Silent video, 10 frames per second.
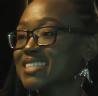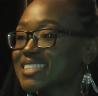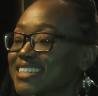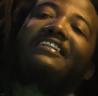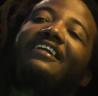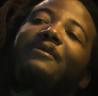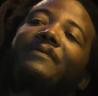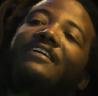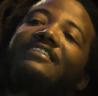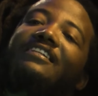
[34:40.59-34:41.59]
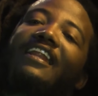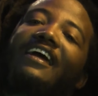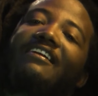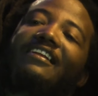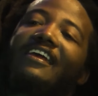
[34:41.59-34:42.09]
I think Terry Pratchett
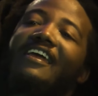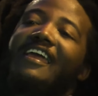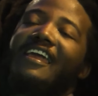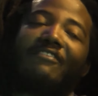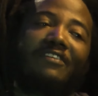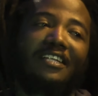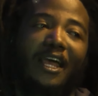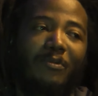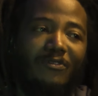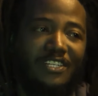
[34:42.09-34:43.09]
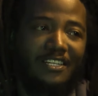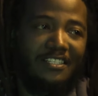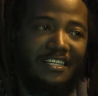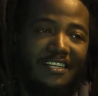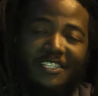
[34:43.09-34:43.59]
liked every type of
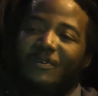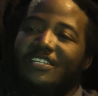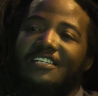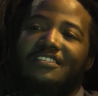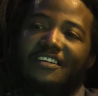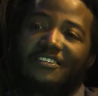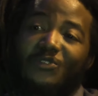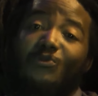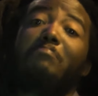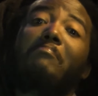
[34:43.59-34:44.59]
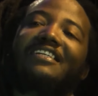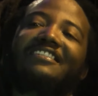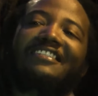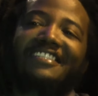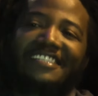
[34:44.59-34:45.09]
jersey, and especially jerseys with mustard